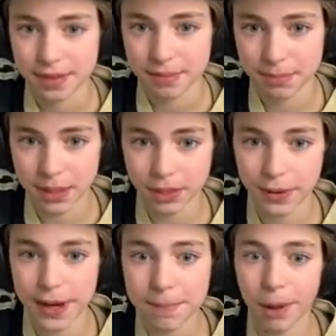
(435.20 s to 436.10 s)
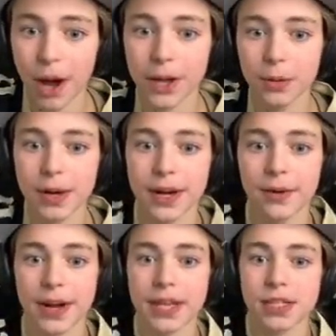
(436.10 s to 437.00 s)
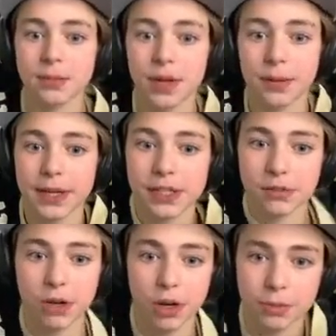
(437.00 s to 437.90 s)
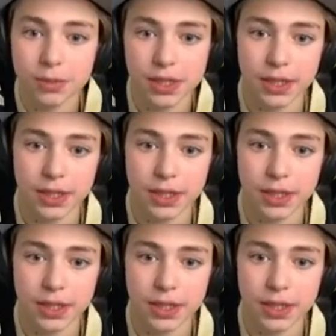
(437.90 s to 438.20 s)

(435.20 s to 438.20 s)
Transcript: But great body work here when he has someone up against the ropes,